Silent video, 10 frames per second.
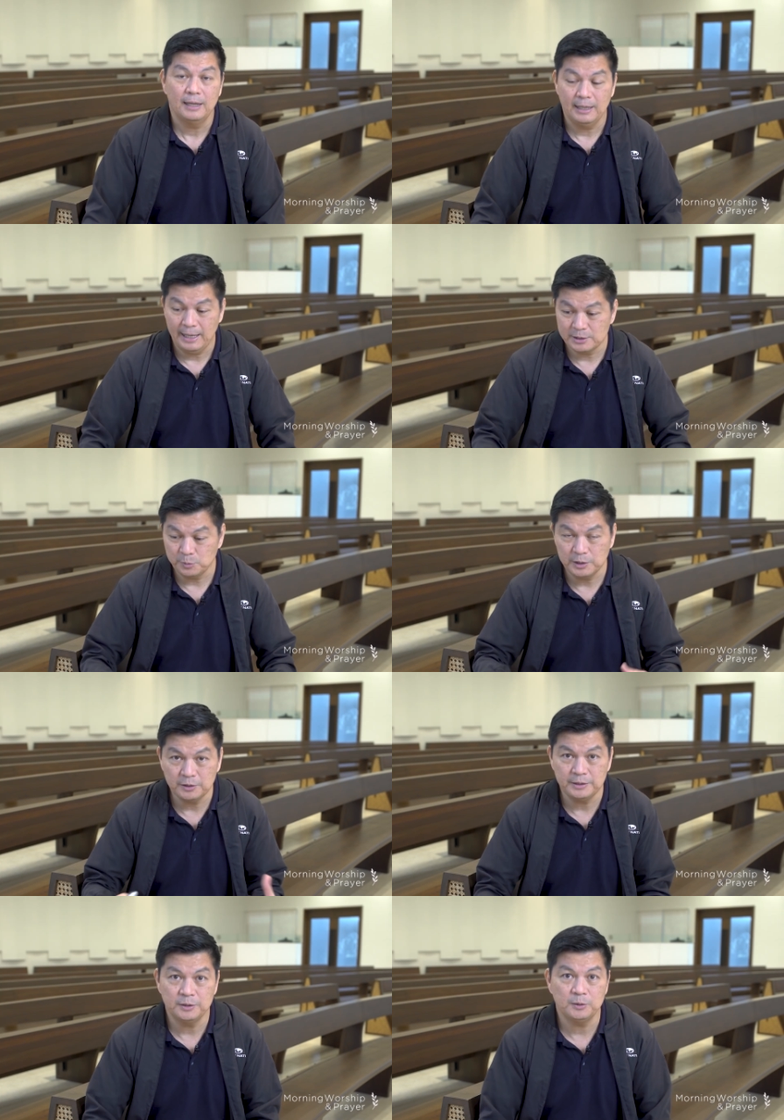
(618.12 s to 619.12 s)
uh, as we
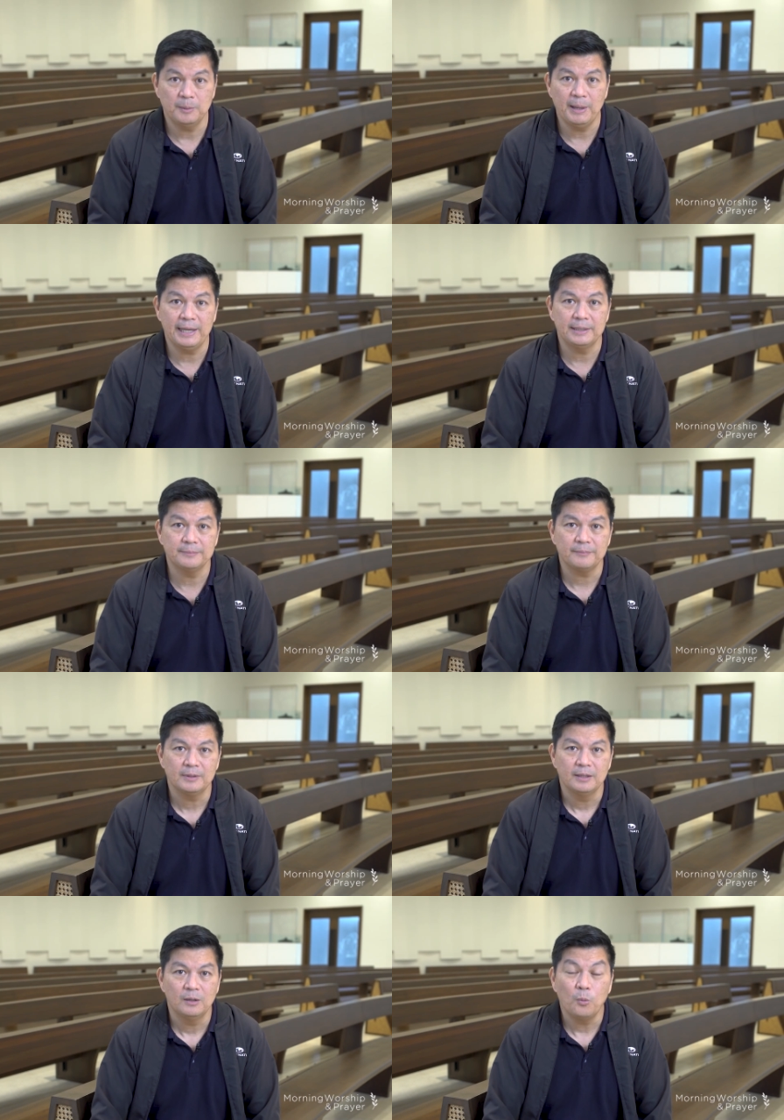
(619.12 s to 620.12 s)
continue to abide.
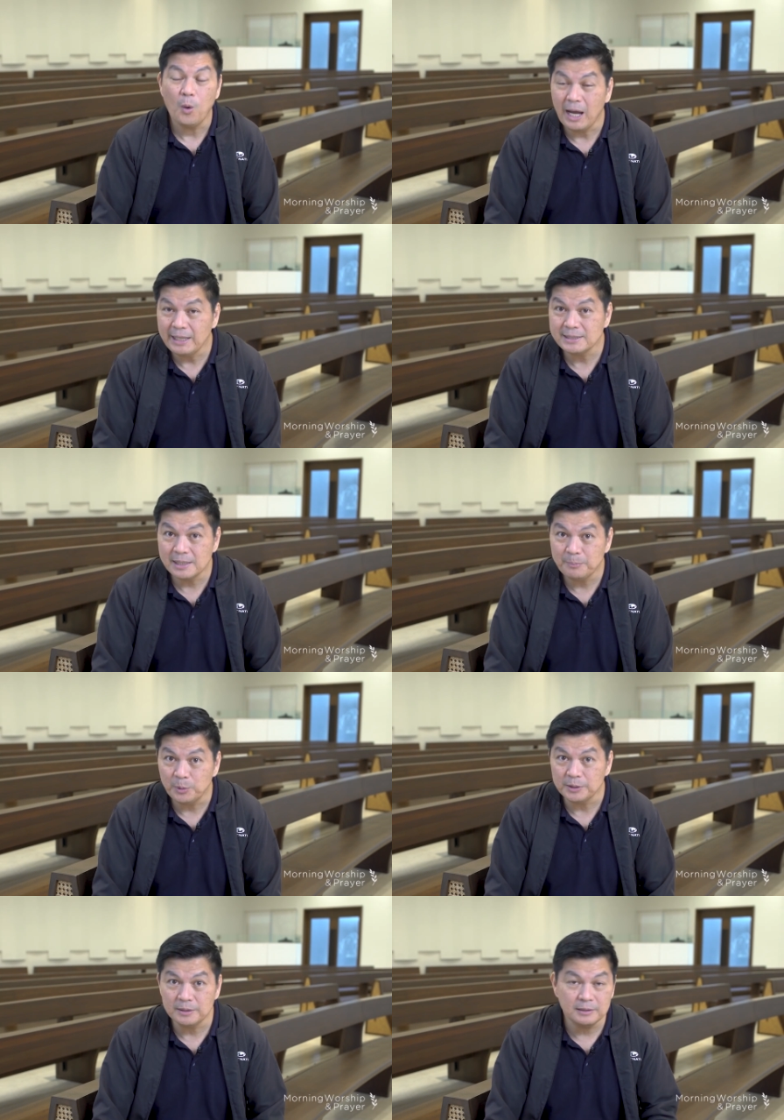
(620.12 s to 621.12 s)
Why is it
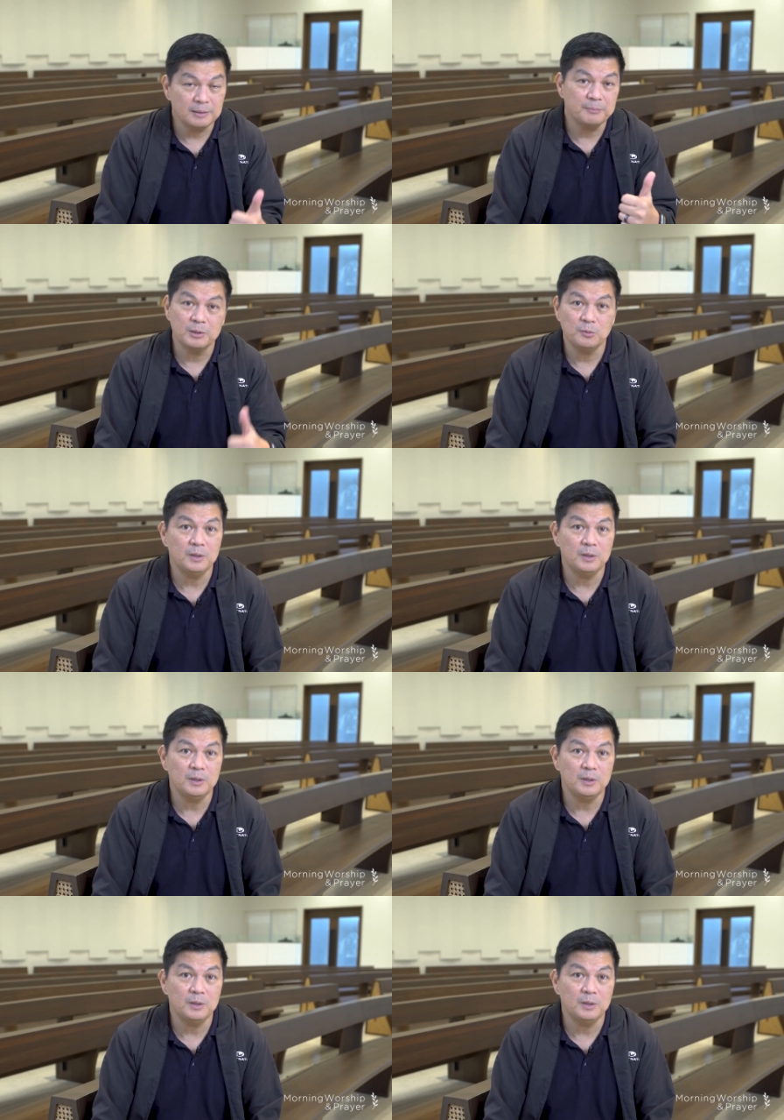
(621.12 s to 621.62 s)
important? Number